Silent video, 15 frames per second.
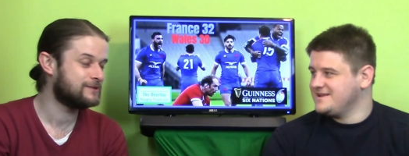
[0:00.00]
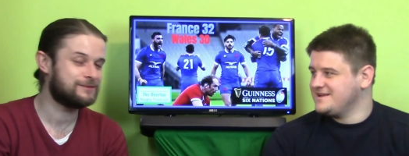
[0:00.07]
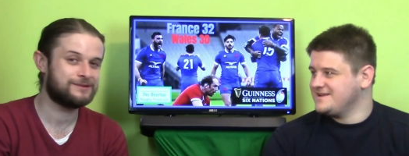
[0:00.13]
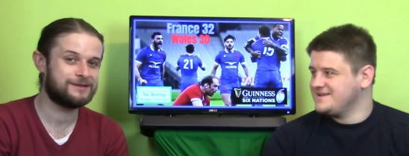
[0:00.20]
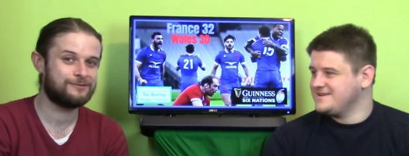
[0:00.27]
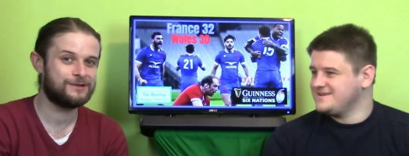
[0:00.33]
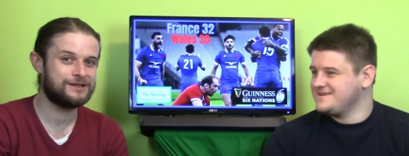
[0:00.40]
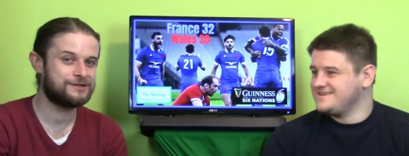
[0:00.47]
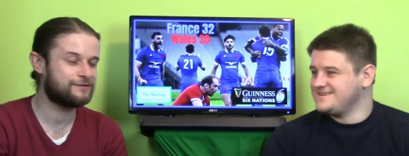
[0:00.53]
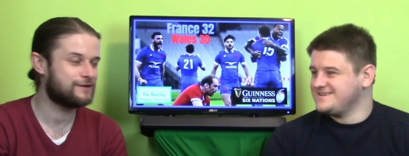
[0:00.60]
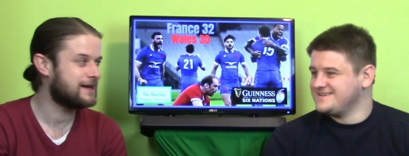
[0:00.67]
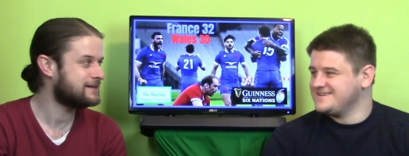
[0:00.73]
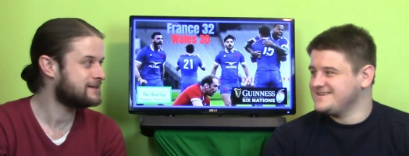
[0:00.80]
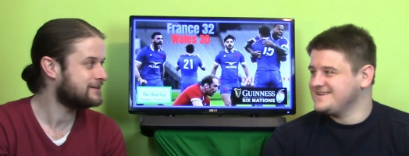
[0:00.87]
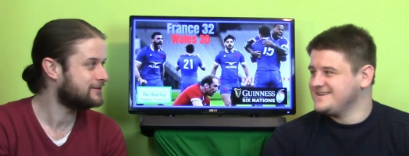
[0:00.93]
Speaker 1: We'll we'll wish
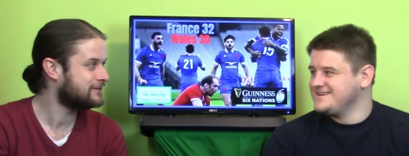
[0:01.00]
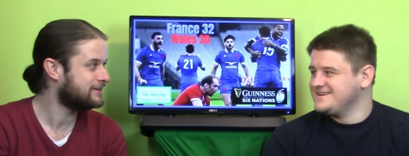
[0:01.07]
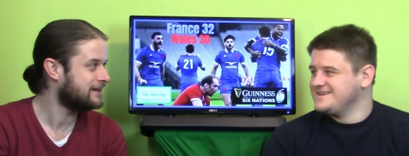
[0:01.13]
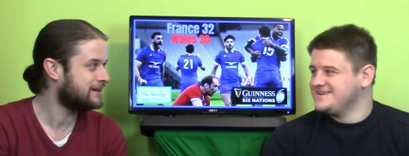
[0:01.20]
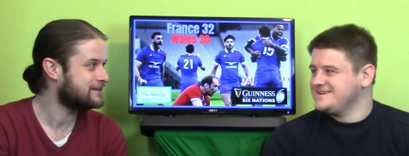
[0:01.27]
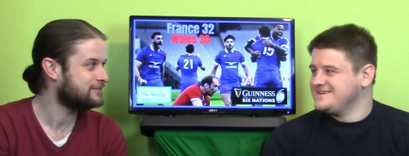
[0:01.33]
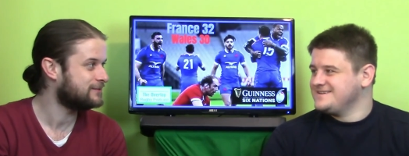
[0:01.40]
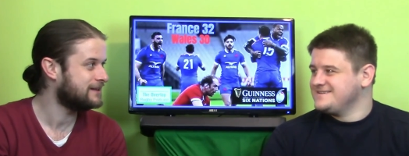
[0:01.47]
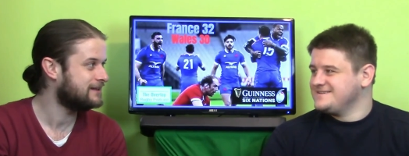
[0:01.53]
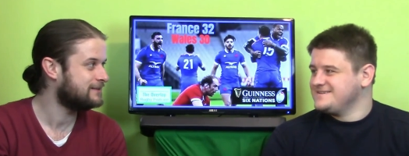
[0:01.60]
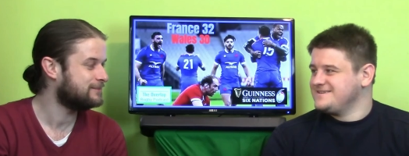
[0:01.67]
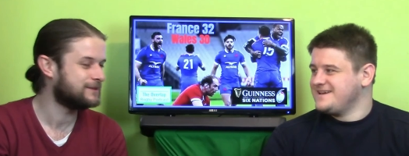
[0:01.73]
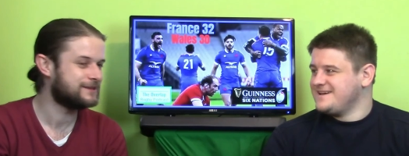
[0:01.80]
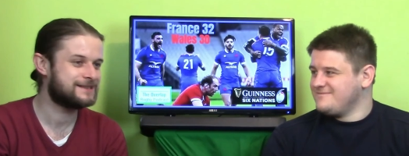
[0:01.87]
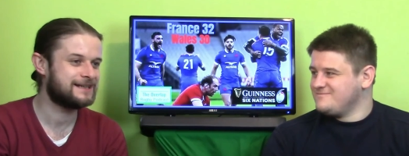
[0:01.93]
France luck next
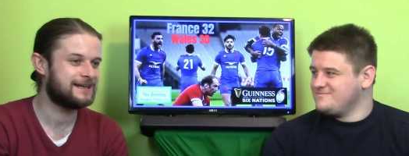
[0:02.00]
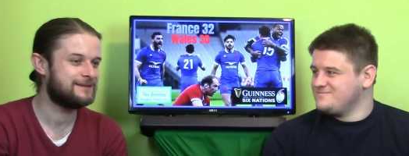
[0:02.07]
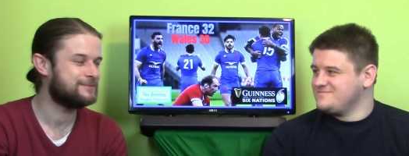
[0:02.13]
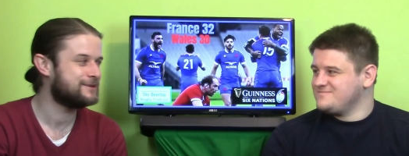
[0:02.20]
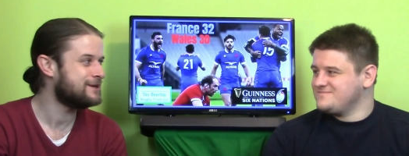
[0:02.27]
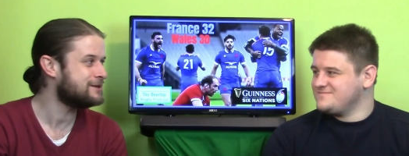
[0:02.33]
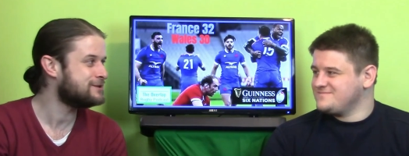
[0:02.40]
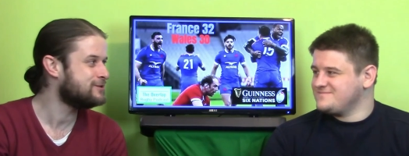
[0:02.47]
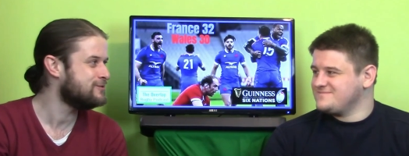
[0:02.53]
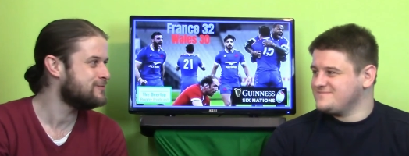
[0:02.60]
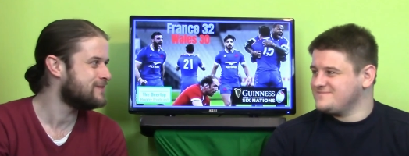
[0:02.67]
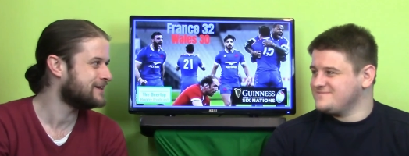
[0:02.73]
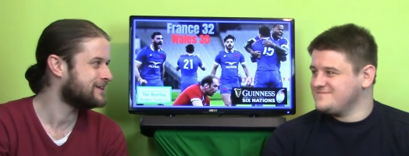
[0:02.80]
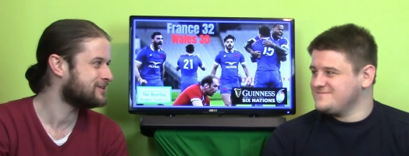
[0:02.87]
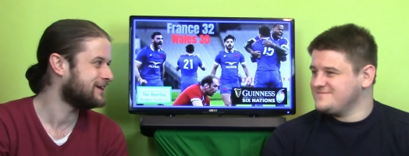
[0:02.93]
week, but yep. uh, but not
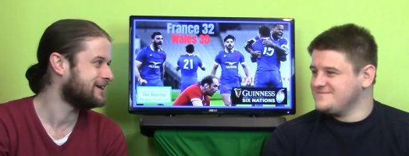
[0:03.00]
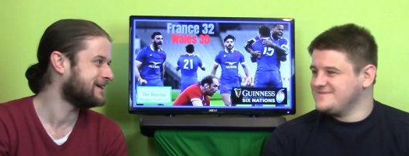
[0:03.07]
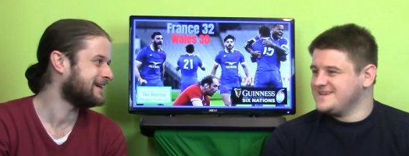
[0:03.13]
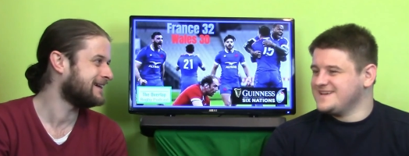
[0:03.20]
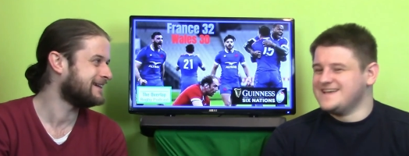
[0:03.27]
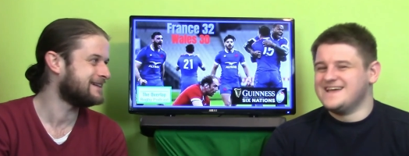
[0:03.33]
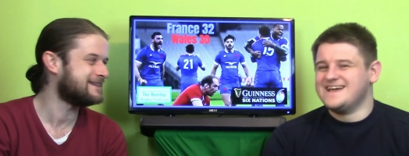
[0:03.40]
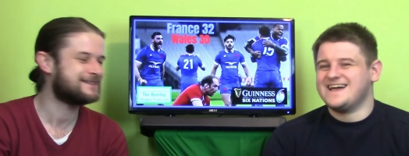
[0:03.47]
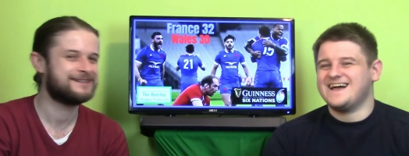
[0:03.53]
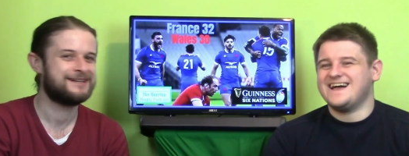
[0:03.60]
too much luck, I guess.